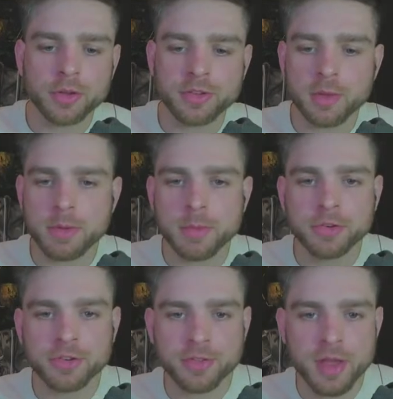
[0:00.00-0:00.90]
hear me
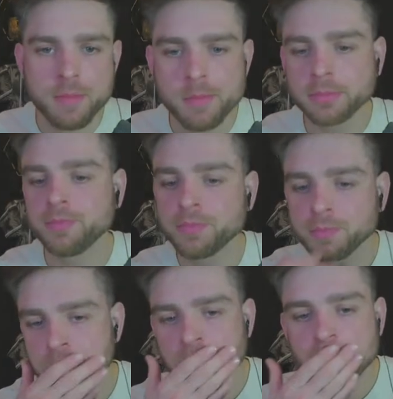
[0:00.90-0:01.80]
munching then?
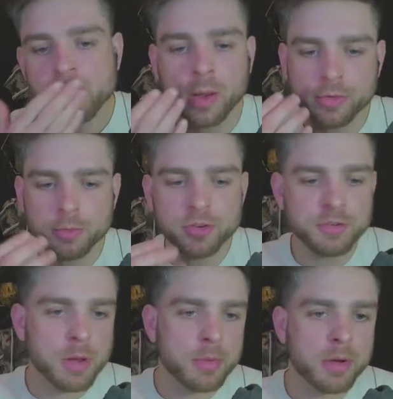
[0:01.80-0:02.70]
I was munching
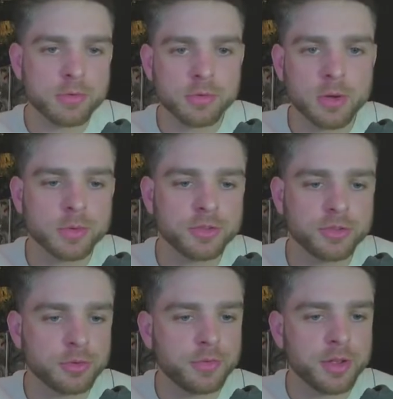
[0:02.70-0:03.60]
my popcorn, I wasn't
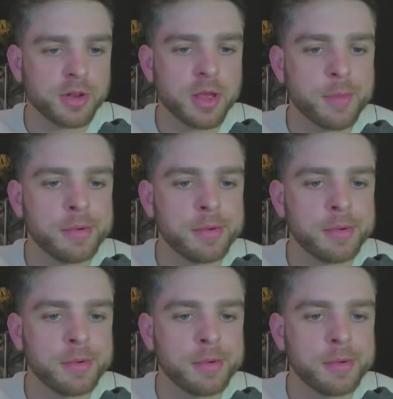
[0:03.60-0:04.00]
sure if you could hear me.